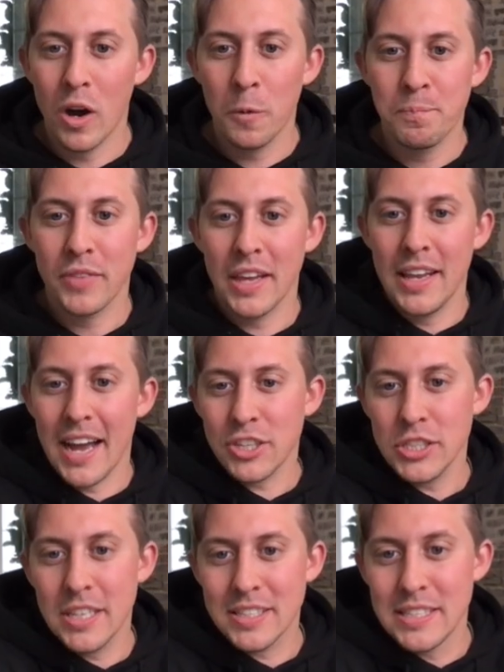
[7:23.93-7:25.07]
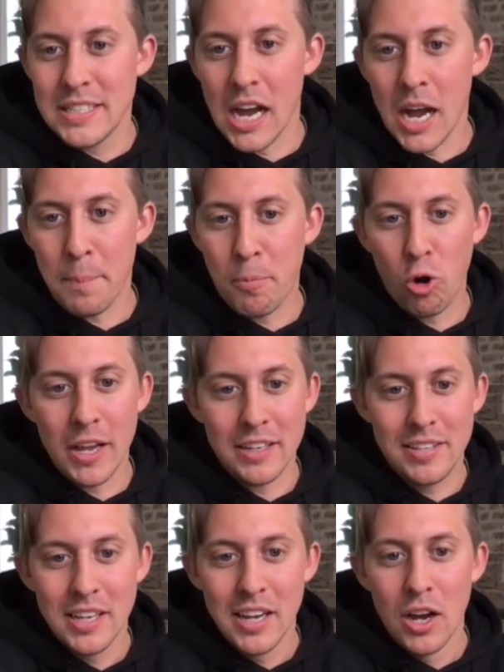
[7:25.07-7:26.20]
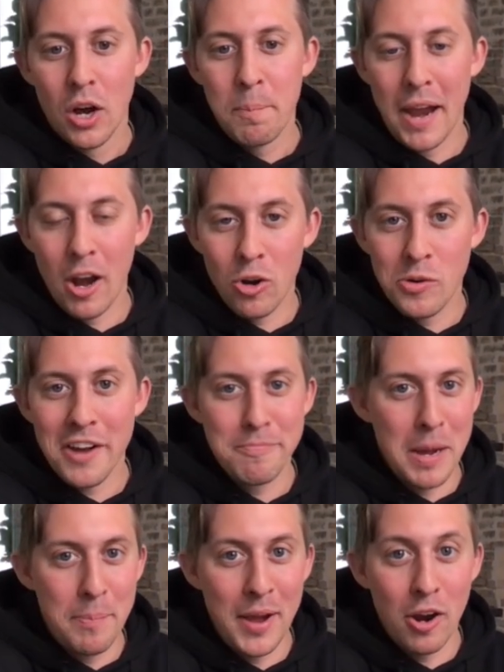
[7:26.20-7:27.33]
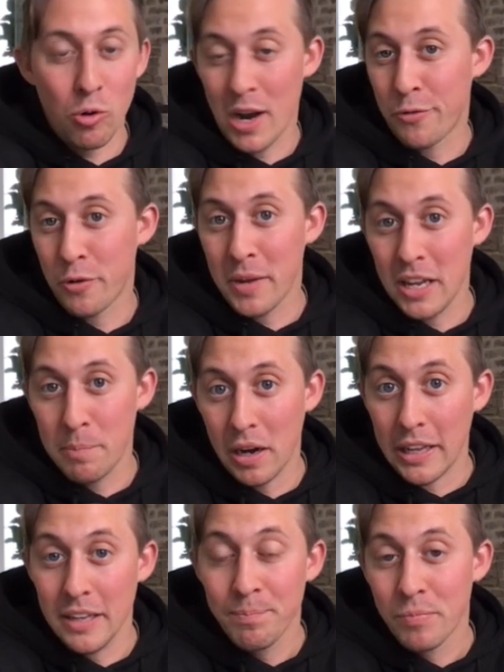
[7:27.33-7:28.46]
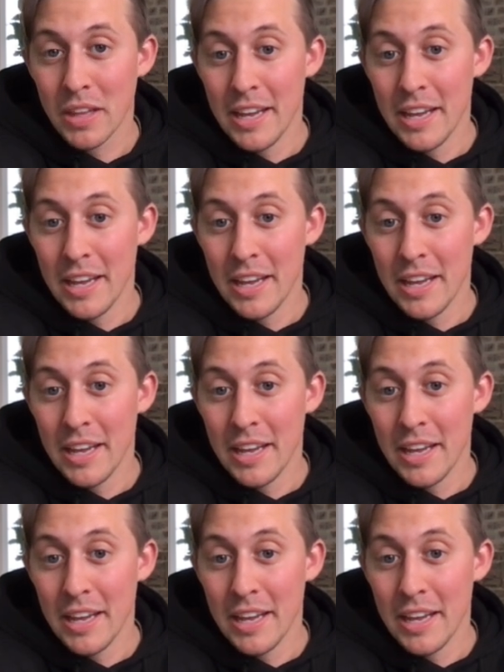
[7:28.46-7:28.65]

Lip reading: Well, it actually does not print paragraph by paragraph from anybody.